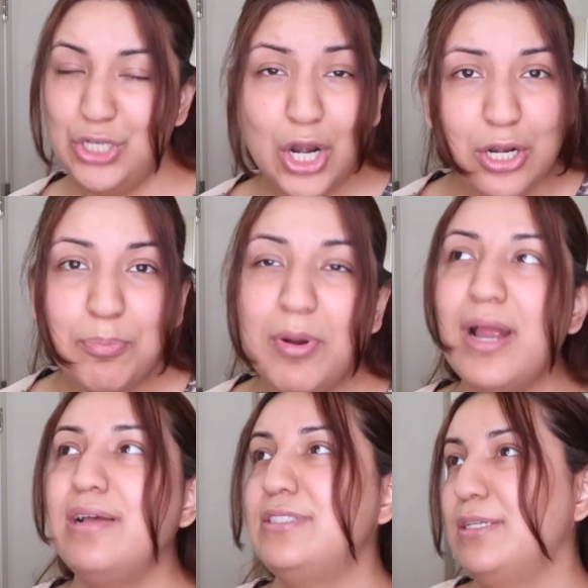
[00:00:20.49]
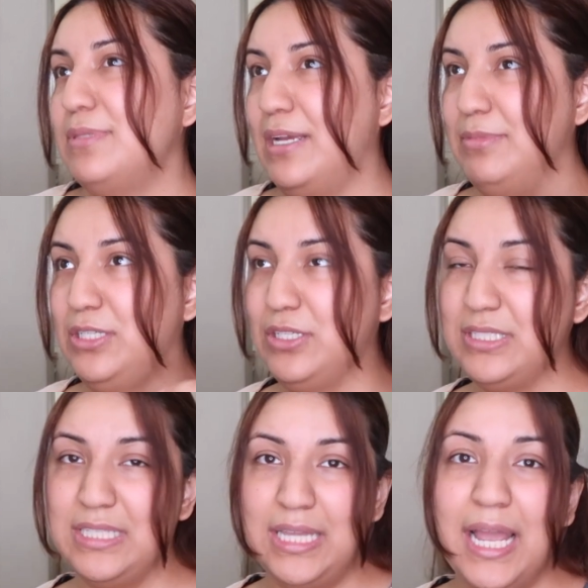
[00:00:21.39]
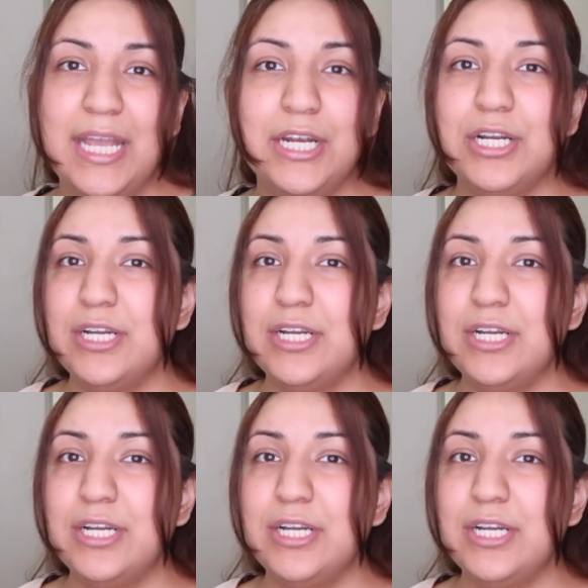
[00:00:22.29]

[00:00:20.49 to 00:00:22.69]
dark brown, sometimes it looks lighter.